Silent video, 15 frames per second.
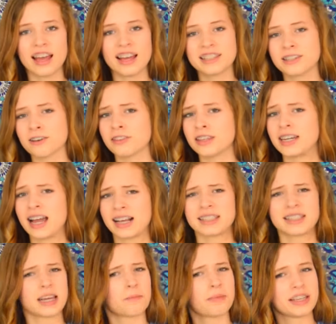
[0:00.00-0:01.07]
And so the
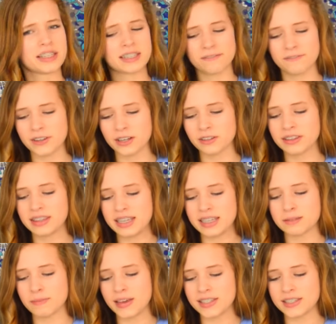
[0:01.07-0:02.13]
next step is to fill
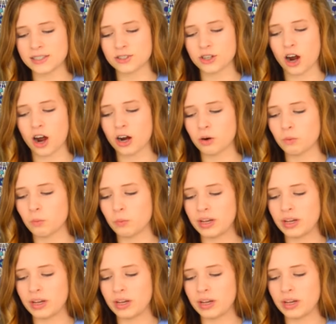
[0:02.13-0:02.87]
this mason jar